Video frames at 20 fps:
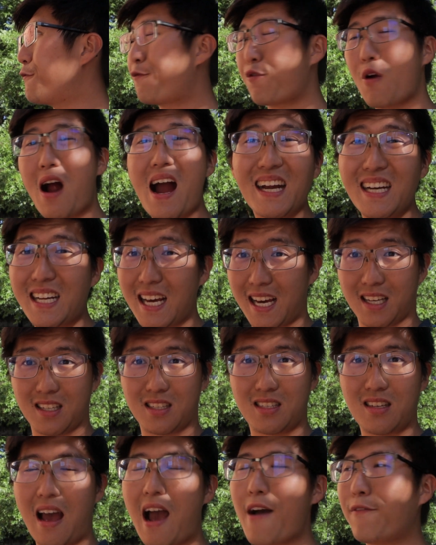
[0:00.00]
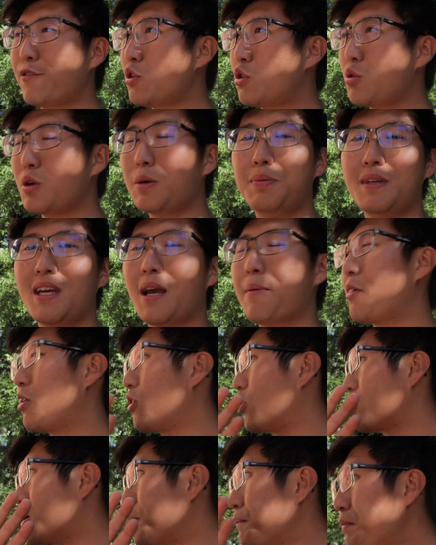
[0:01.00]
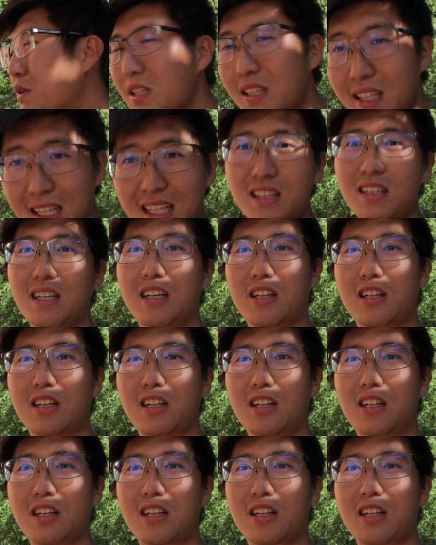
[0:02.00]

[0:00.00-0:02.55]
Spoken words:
Fridays after 3 p.m. are completely